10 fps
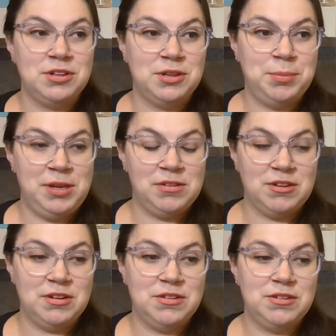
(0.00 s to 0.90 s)
the
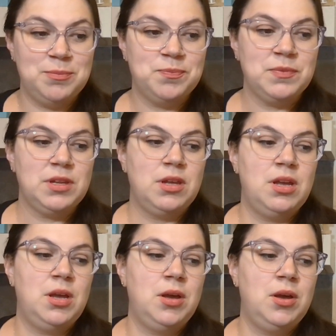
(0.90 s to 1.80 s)
pieces,
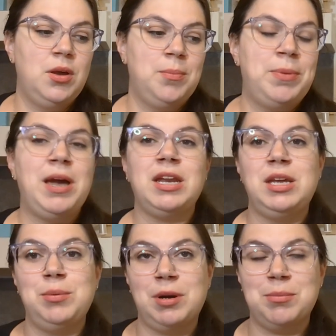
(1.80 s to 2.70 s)
but
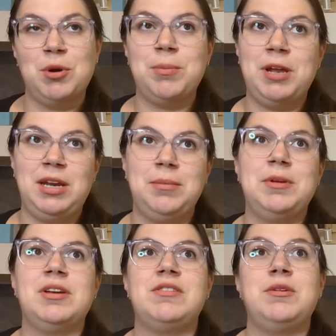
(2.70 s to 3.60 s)
he wanted more money
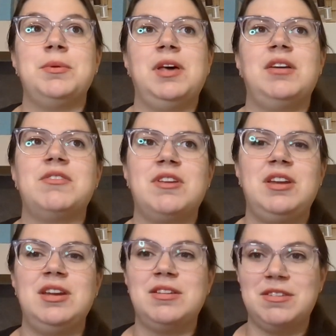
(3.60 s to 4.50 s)
because he realized that
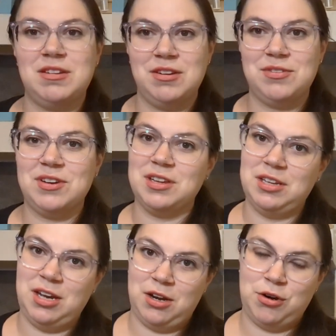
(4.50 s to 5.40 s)
he had
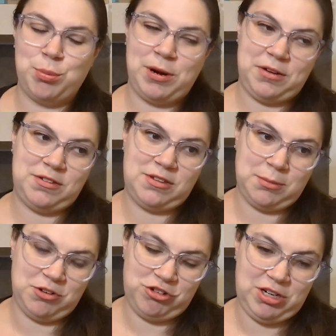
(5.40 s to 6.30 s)
significantly underpriced the
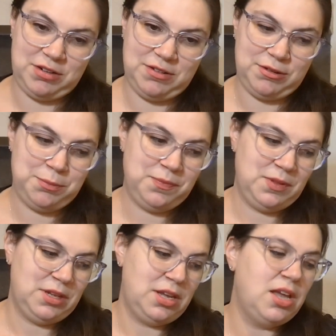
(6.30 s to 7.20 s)
machines.
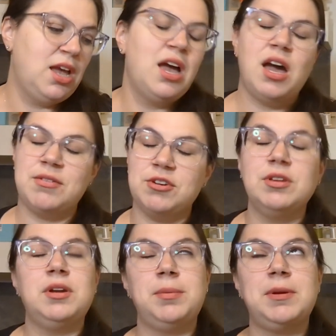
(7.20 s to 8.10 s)
After a
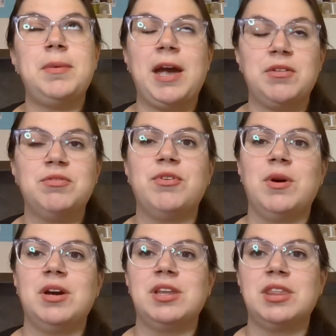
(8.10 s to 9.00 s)
little bit of back and
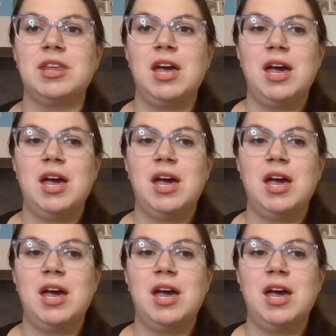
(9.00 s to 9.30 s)
forth,